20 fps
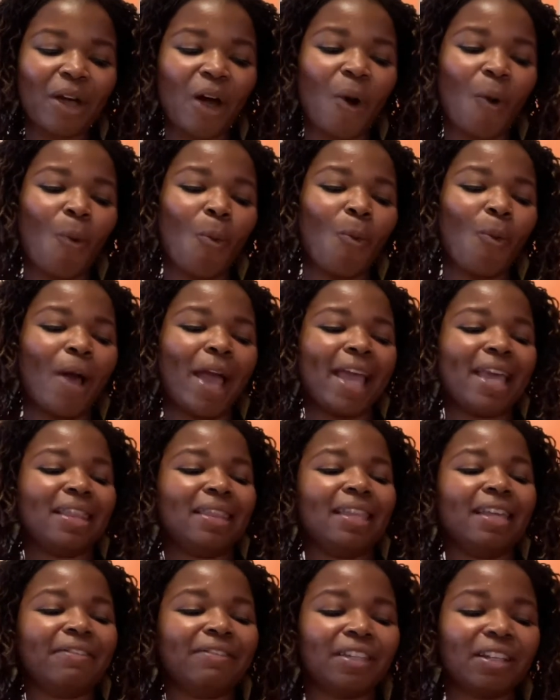a weight
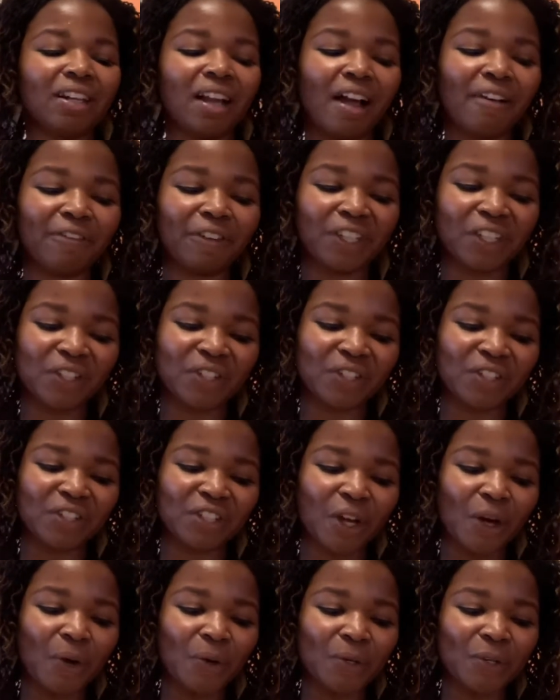lifted off of your
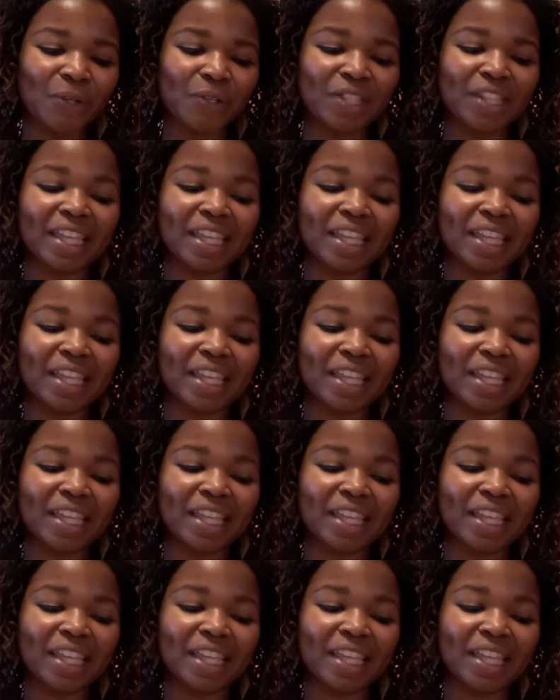shoulders,